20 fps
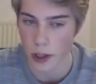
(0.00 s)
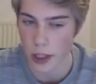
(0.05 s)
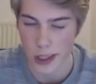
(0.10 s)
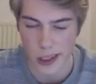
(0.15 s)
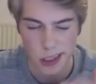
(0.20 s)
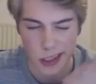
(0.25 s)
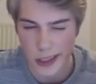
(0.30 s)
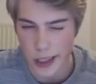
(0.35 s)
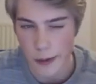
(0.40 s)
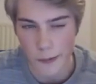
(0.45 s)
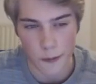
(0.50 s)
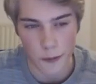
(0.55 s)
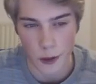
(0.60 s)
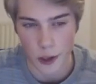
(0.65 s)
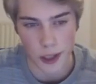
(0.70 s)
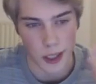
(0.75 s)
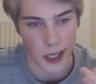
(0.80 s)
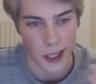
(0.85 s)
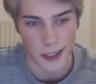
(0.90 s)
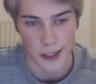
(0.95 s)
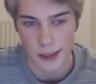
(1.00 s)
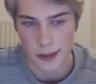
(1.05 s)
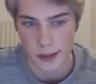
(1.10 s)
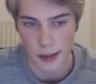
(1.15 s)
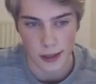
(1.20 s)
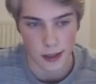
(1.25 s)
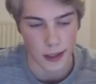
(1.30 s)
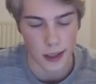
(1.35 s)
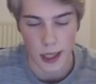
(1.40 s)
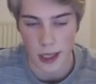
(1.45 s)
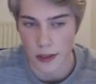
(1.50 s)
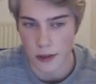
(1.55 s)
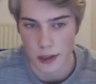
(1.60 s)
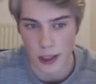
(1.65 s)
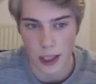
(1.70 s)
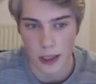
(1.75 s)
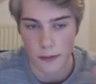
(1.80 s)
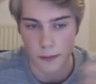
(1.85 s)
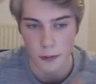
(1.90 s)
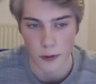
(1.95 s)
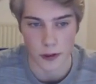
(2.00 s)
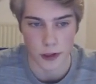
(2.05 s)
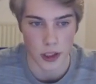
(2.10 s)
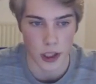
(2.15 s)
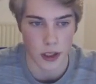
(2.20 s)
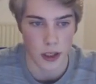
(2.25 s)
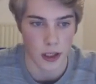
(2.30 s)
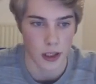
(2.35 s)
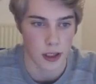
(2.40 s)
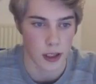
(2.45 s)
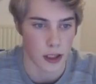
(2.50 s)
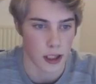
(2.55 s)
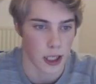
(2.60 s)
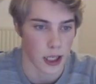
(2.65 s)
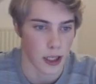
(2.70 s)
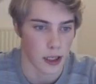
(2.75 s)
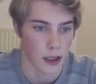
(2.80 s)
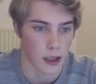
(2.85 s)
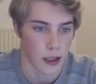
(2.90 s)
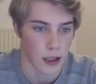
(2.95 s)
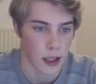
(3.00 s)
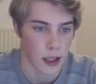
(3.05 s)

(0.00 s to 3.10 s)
And the same for a knight, it cannot keep on checking the king.